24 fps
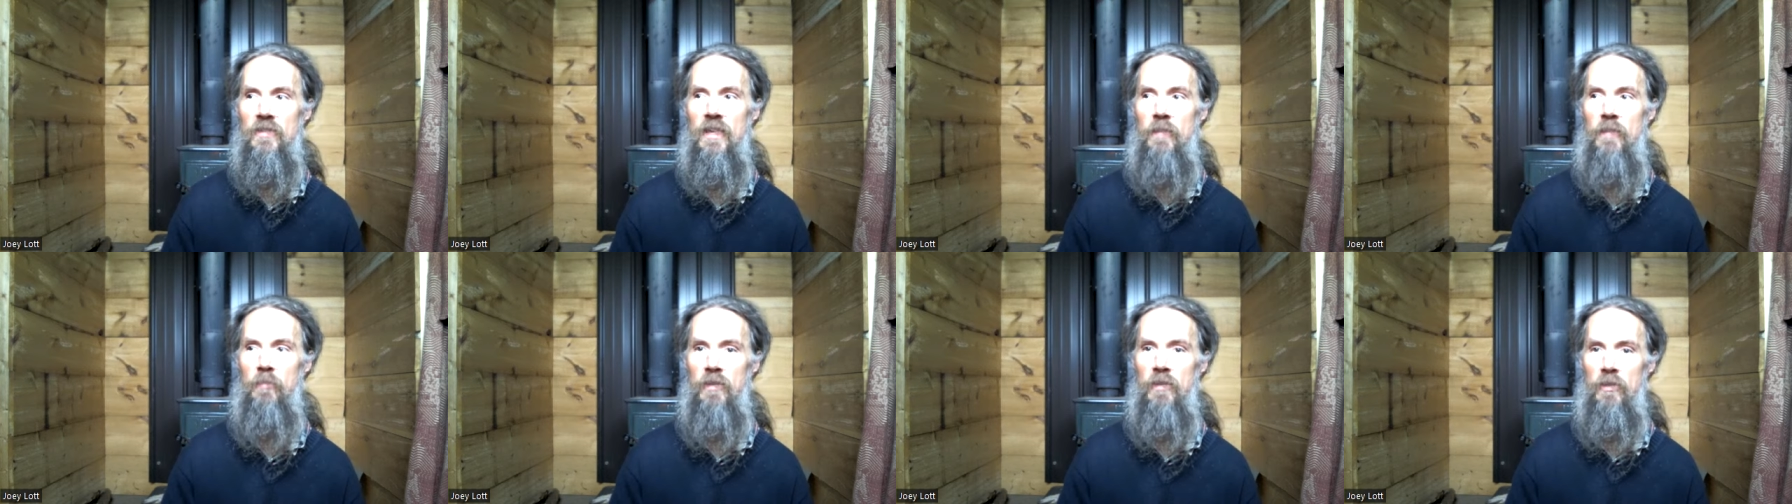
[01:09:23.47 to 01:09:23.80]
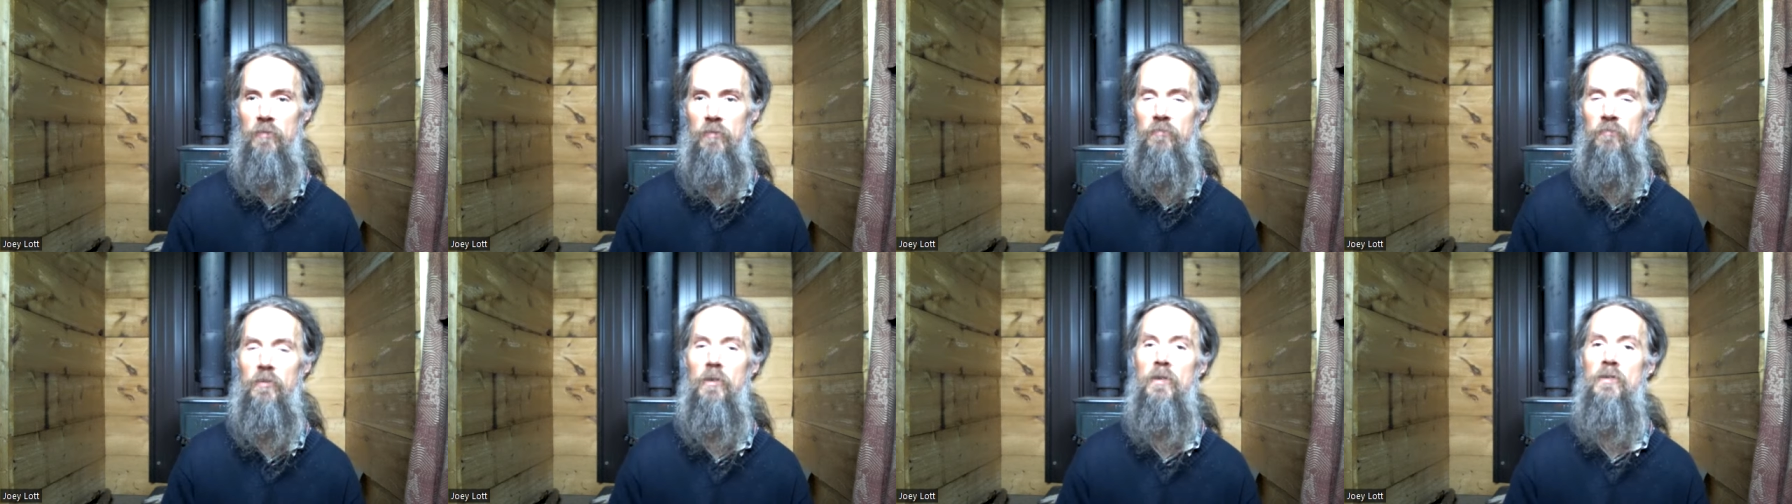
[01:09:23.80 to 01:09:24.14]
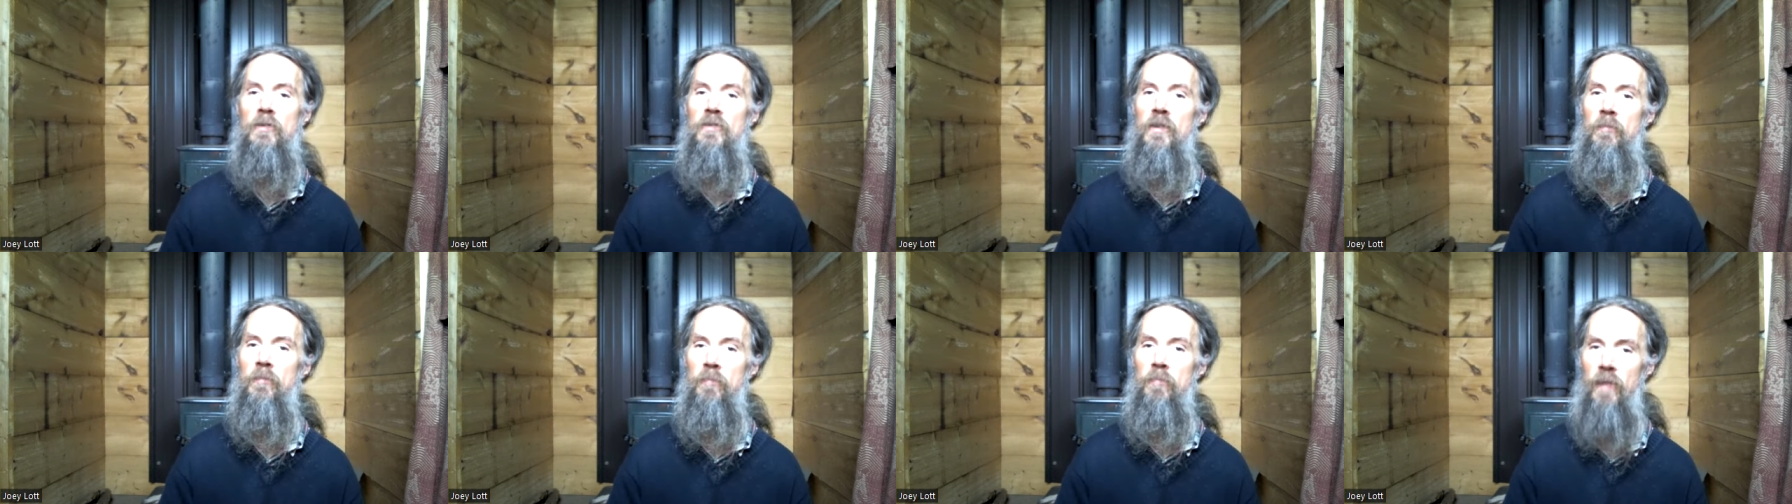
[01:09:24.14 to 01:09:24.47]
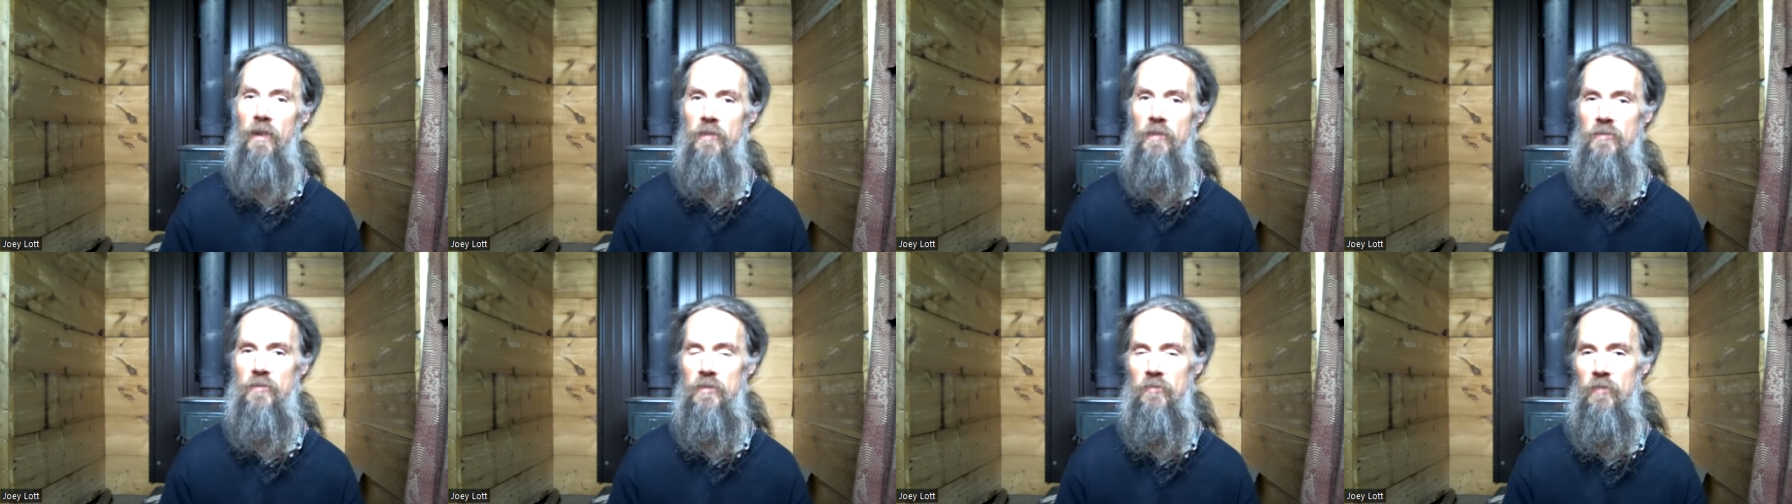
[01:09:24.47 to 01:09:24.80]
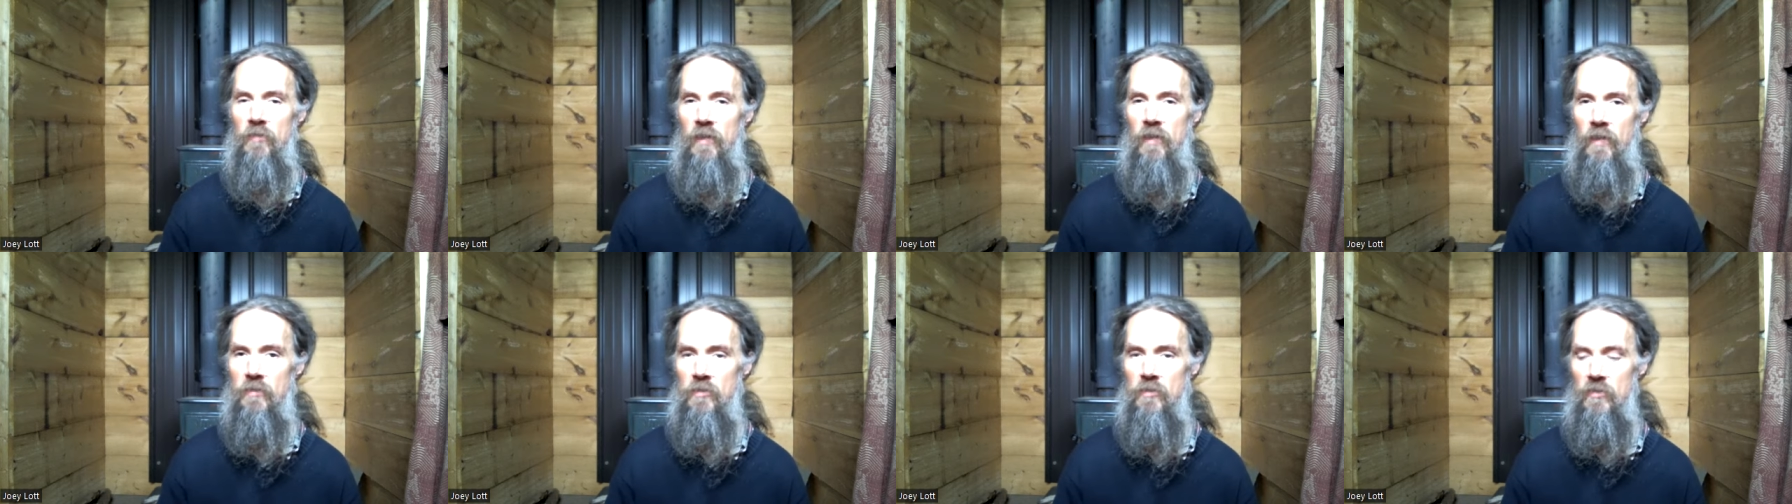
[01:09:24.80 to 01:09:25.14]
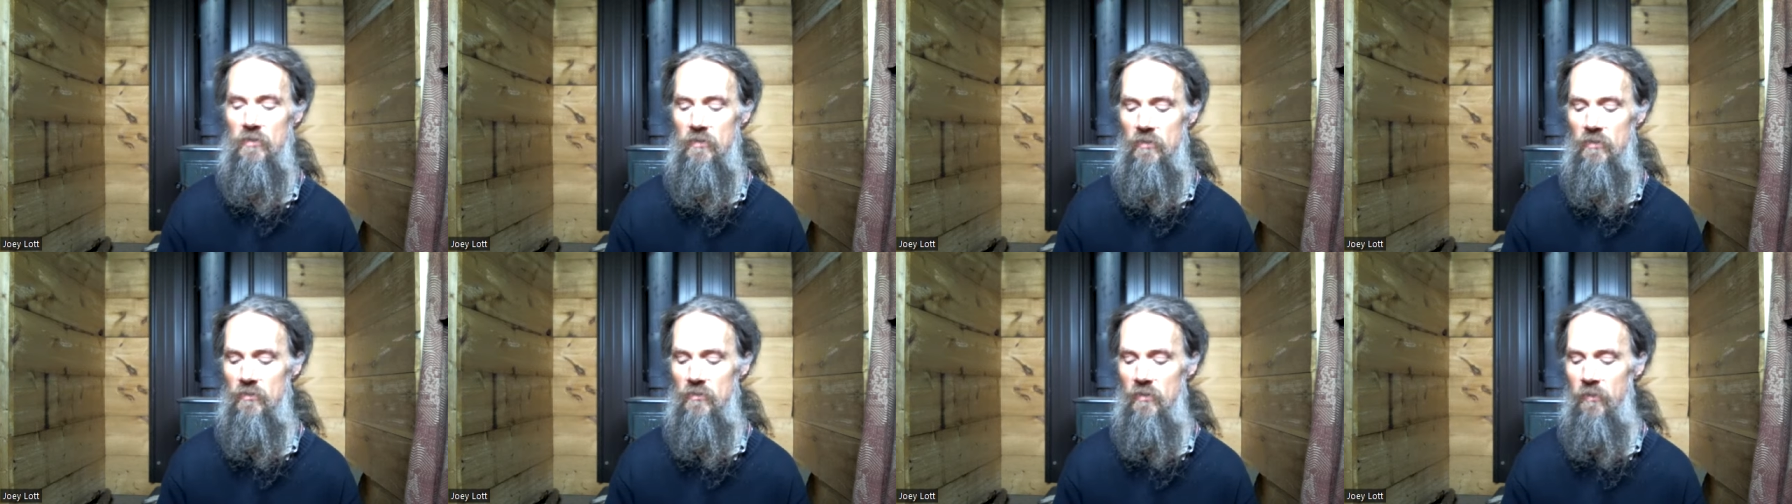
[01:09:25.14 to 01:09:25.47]
keeping your focus on positive
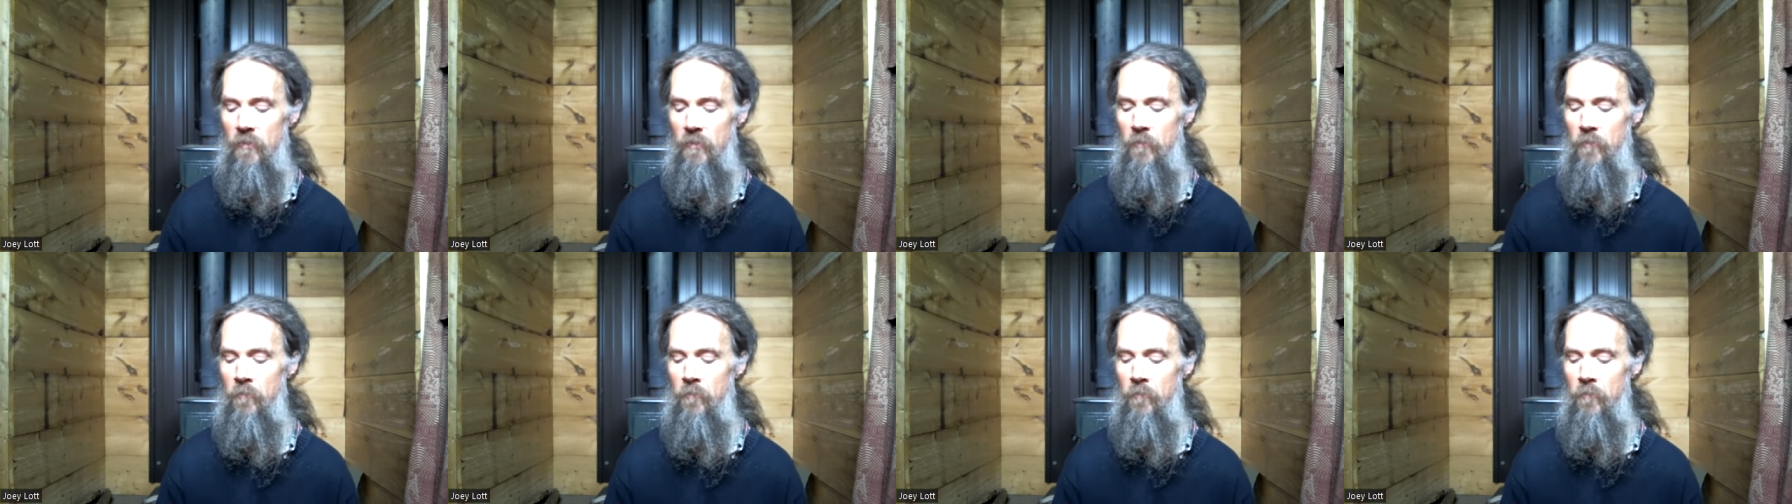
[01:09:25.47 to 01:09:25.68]
consciousness.